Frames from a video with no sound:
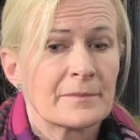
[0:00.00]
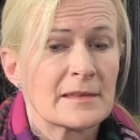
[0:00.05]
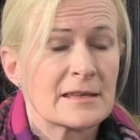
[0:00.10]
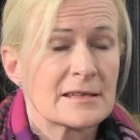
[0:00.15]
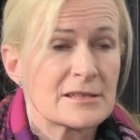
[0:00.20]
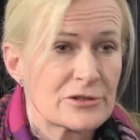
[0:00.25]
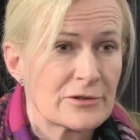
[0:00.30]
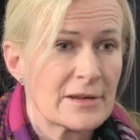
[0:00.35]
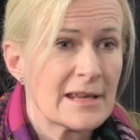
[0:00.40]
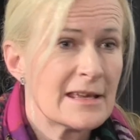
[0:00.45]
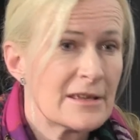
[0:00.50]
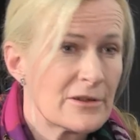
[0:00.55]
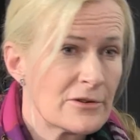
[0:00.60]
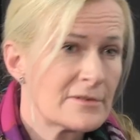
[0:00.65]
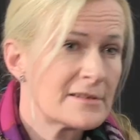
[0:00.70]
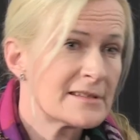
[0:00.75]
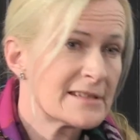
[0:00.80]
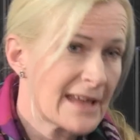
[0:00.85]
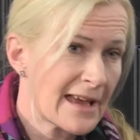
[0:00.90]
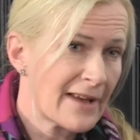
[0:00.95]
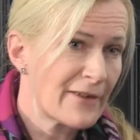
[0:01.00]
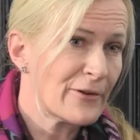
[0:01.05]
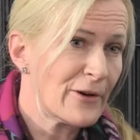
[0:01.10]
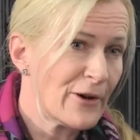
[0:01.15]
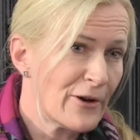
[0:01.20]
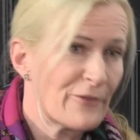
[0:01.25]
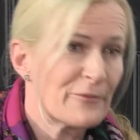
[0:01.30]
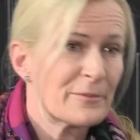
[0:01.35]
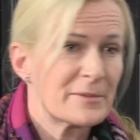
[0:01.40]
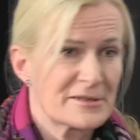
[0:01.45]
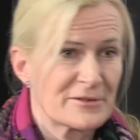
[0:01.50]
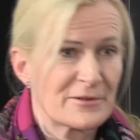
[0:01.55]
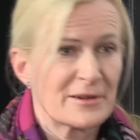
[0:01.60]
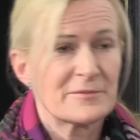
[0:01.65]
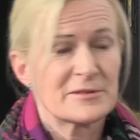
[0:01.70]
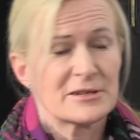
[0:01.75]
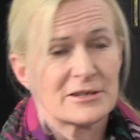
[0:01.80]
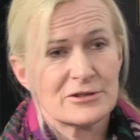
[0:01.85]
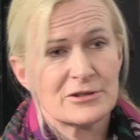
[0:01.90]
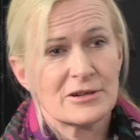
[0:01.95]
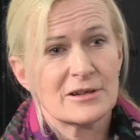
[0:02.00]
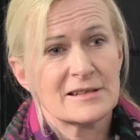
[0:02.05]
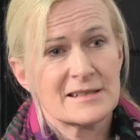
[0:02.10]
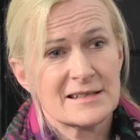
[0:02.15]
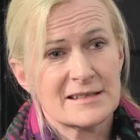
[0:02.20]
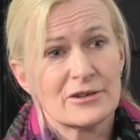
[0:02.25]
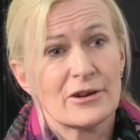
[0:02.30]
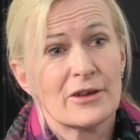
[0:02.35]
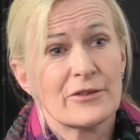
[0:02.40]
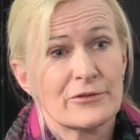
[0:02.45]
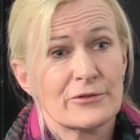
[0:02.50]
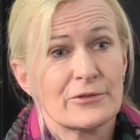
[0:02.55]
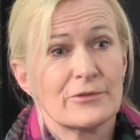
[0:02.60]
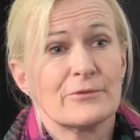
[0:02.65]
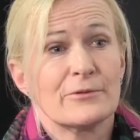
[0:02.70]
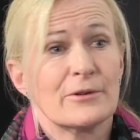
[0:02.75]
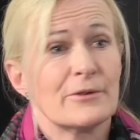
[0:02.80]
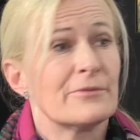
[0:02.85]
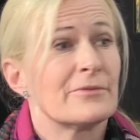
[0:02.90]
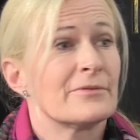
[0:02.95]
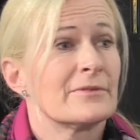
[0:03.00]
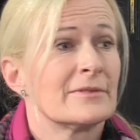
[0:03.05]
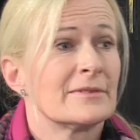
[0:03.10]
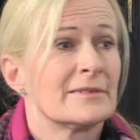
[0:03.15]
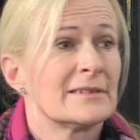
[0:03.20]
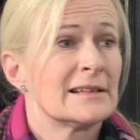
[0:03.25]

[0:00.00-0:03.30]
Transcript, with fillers: the street use now of prescription drugs has gone through the roof.